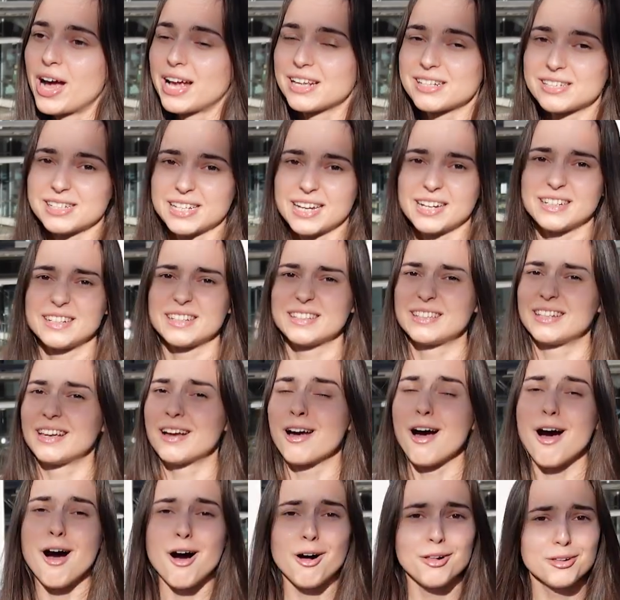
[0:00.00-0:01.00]
I studied the
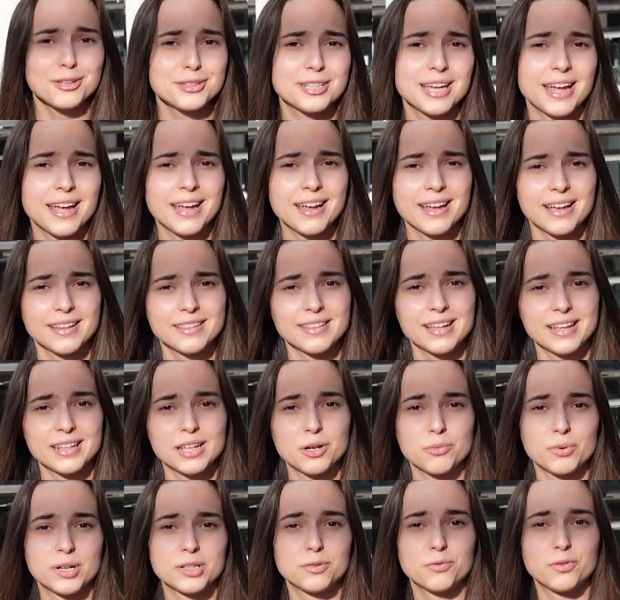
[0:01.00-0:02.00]
whole day and then
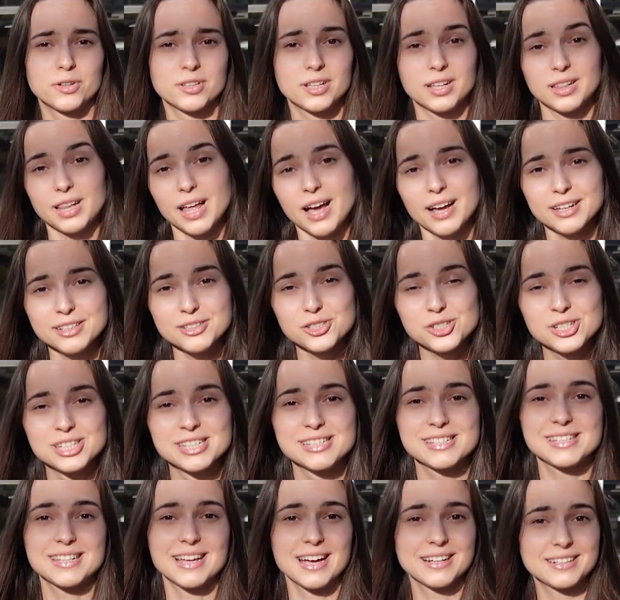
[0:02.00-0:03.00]
I went for the lunch,
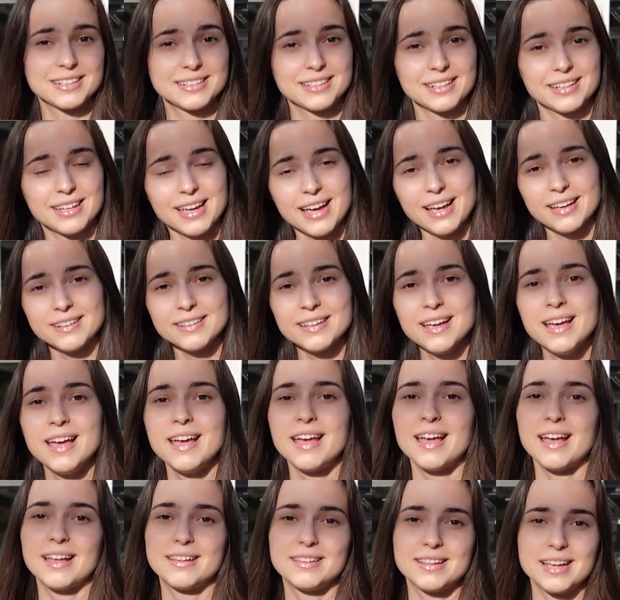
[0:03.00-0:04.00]
studied again
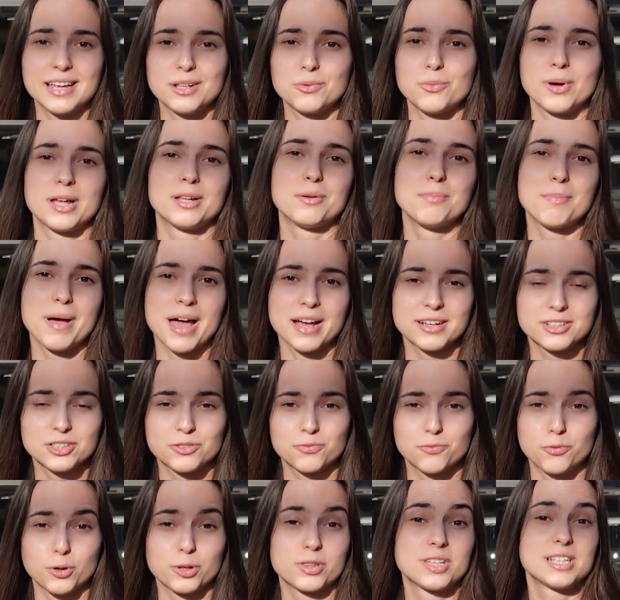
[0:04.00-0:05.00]
and then went back
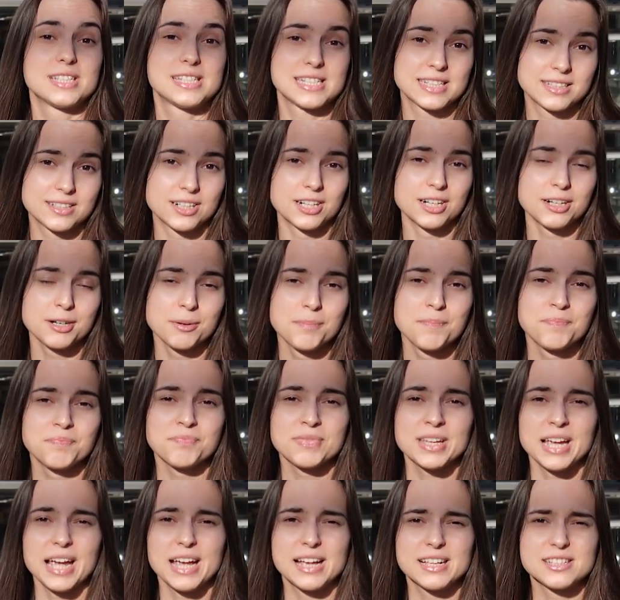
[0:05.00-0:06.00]
for the dinner
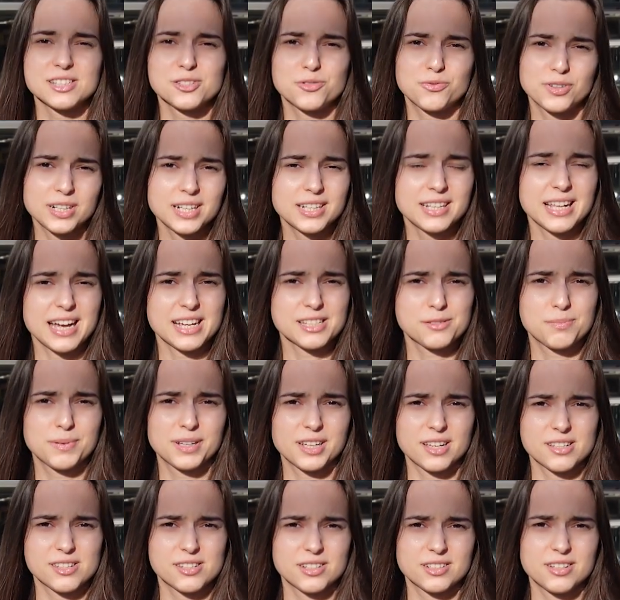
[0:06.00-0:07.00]
it's really nice
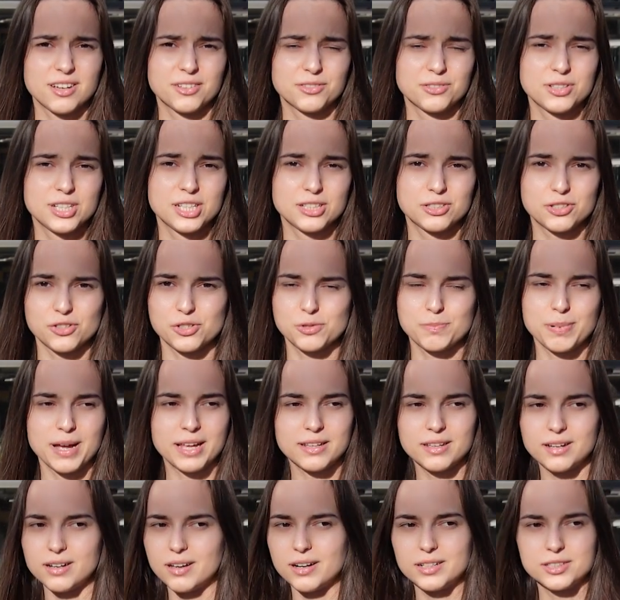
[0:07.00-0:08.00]
because you don't need to
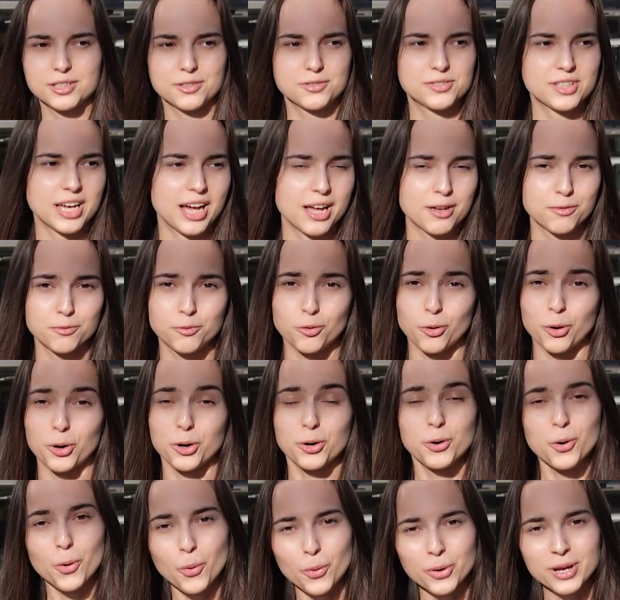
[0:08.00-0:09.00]
spend a lot of time for
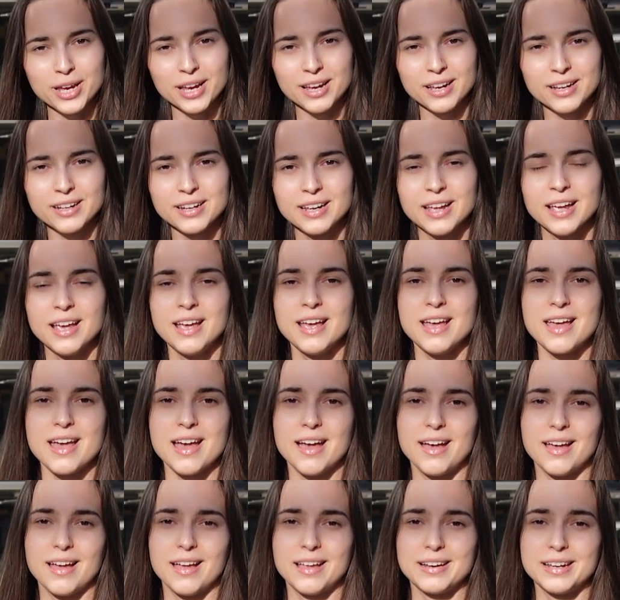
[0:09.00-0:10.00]
cooking
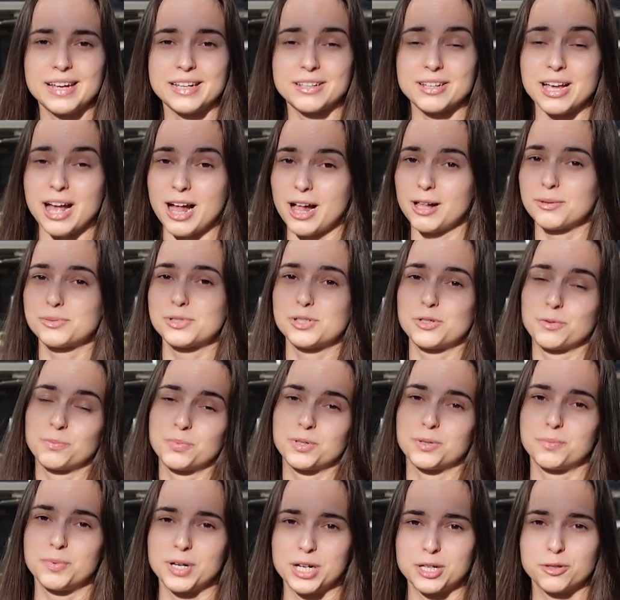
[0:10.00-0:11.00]
and it helps to
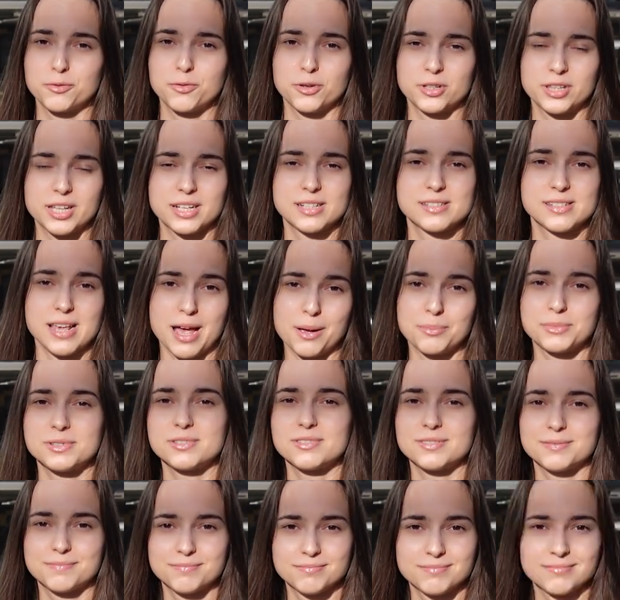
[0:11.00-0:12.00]
prepare for the
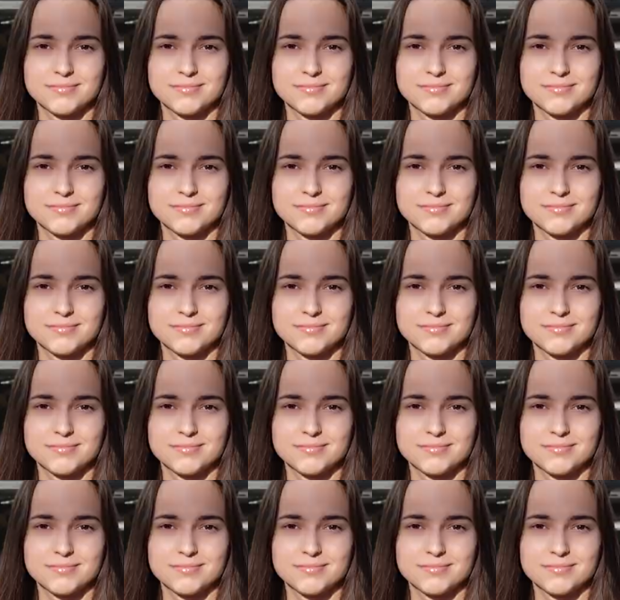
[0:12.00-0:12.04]
exams.